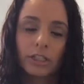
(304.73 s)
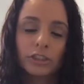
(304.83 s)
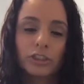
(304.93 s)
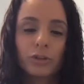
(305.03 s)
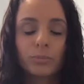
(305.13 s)

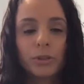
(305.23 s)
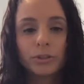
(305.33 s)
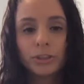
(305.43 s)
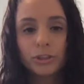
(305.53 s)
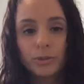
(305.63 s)
So
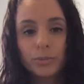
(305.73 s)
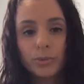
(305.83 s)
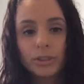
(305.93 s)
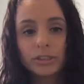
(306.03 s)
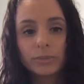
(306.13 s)
most
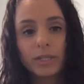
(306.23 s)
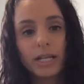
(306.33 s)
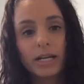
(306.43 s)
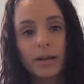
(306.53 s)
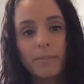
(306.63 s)
newborns, when
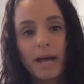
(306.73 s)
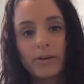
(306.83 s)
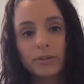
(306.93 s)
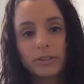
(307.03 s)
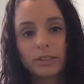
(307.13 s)
they come
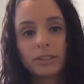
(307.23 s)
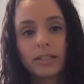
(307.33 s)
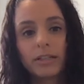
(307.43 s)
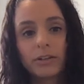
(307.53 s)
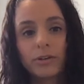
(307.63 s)
out,
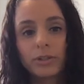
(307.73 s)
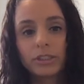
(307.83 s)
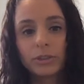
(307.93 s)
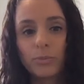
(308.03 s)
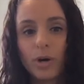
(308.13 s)
they're going
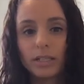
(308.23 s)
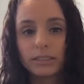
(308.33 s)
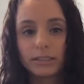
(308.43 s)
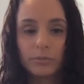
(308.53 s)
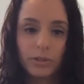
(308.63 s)
to want
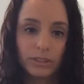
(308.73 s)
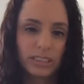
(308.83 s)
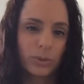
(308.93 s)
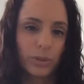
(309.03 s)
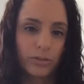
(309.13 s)
some
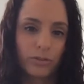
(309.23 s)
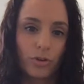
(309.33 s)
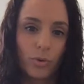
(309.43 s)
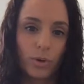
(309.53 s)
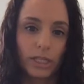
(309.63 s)
sort of
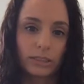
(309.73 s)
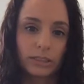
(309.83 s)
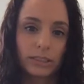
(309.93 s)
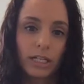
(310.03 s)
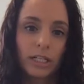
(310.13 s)

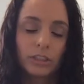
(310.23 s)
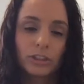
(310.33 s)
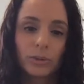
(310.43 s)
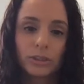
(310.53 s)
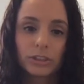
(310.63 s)
noise.
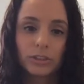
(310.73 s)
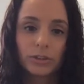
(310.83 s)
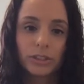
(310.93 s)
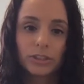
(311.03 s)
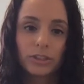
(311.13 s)
So it's
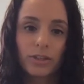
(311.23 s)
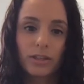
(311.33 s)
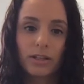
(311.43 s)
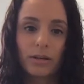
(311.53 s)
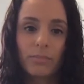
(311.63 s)
good to
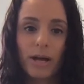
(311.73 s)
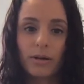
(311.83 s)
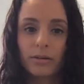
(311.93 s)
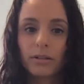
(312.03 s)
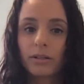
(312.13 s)
think
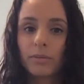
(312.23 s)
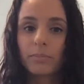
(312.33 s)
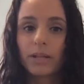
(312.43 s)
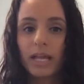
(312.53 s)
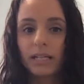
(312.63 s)
about
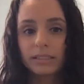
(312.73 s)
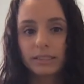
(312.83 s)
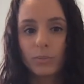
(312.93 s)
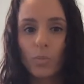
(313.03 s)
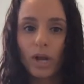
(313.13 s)
playing
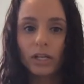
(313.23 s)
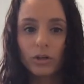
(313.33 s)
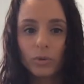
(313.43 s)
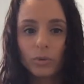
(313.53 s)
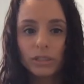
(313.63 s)
some white
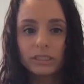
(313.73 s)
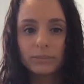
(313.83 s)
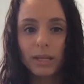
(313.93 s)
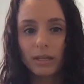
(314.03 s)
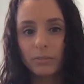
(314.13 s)
noise
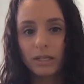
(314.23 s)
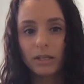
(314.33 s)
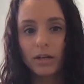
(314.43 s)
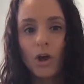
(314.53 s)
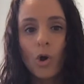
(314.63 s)

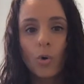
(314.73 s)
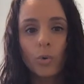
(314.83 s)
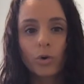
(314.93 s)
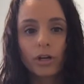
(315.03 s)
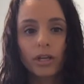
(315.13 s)
maybe,
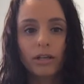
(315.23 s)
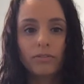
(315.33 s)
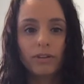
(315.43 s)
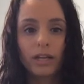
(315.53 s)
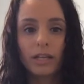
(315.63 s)
or
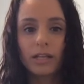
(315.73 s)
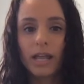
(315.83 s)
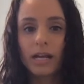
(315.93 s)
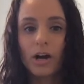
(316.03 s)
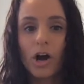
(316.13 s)
even
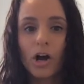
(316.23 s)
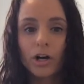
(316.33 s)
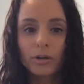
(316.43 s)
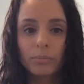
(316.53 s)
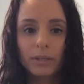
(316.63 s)
like a
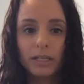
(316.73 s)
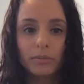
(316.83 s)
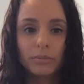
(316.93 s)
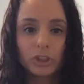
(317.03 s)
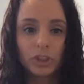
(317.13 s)
heartbeat
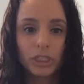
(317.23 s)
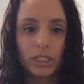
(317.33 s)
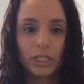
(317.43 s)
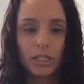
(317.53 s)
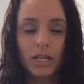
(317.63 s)

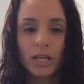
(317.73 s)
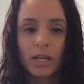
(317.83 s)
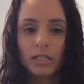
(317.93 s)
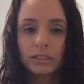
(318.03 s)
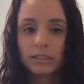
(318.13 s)
machine,
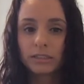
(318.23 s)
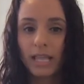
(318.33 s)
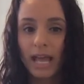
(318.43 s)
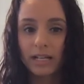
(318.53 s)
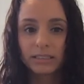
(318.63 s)
so
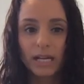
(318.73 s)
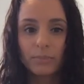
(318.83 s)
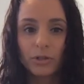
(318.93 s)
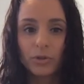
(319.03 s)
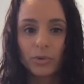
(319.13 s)
that
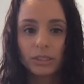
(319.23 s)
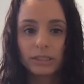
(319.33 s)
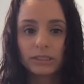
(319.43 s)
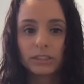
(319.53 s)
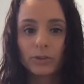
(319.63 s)
type of
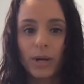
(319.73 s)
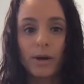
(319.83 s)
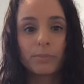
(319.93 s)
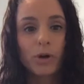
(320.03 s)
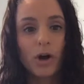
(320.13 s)
noise to
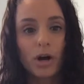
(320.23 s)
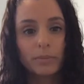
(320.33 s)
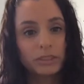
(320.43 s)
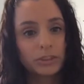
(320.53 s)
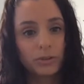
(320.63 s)
help calm
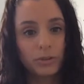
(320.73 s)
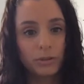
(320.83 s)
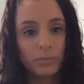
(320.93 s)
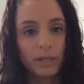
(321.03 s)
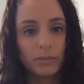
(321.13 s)
and soothe your
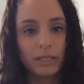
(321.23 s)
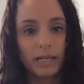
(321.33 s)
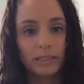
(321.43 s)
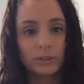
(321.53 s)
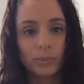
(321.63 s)
baby
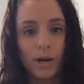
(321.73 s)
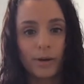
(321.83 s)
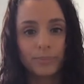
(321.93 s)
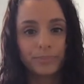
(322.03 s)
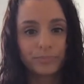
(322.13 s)
as
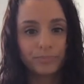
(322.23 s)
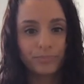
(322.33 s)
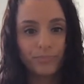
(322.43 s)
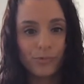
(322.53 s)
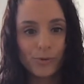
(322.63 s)
well.
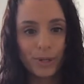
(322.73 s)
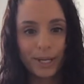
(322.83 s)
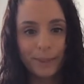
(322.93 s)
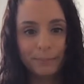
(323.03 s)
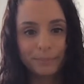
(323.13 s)

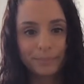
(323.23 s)
Okay?